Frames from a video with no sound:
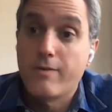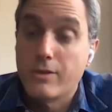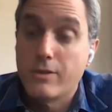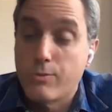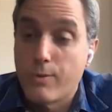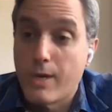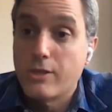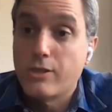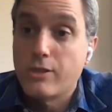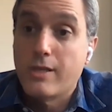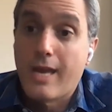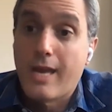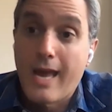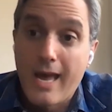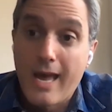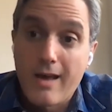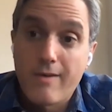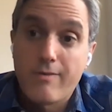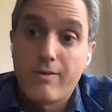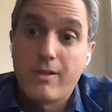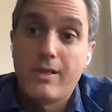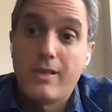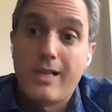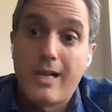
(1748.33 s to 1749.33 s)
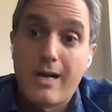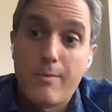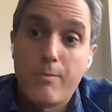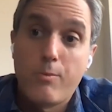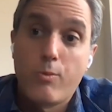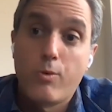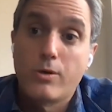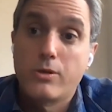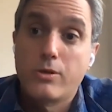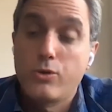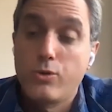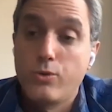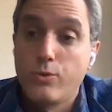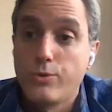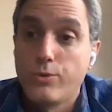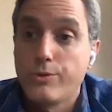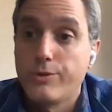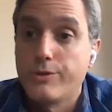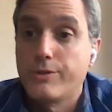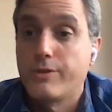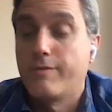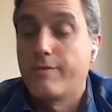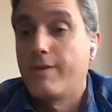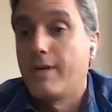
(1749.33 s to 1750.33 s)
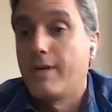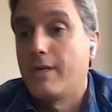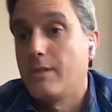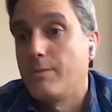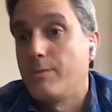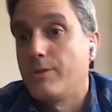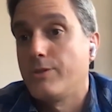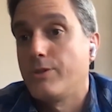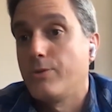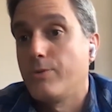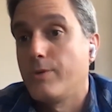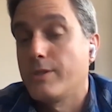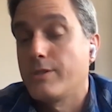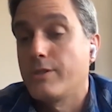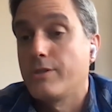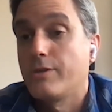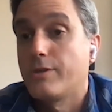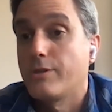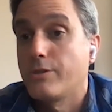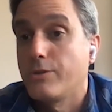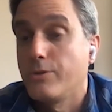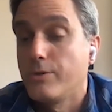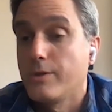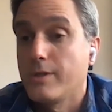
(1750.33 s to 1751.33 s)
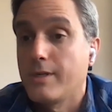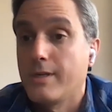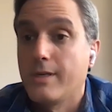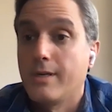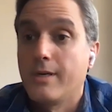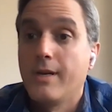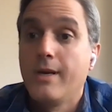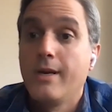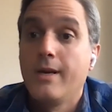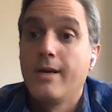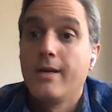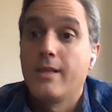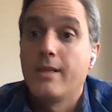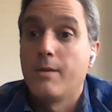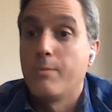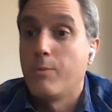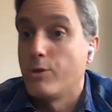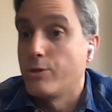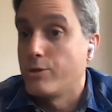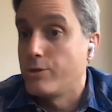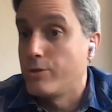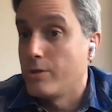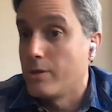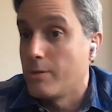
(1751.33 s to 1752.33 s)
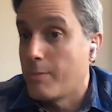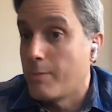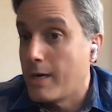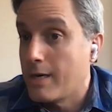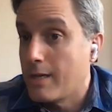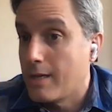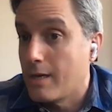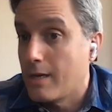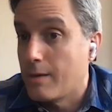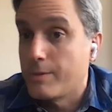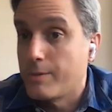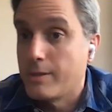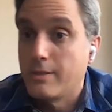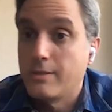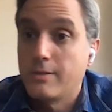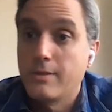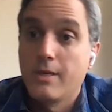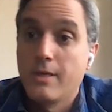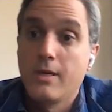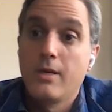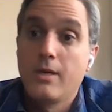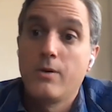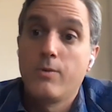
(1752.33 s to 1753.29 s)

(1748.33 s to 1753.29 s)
because we actually have a lot more tools available to us in our toolkit than most junior mining companies.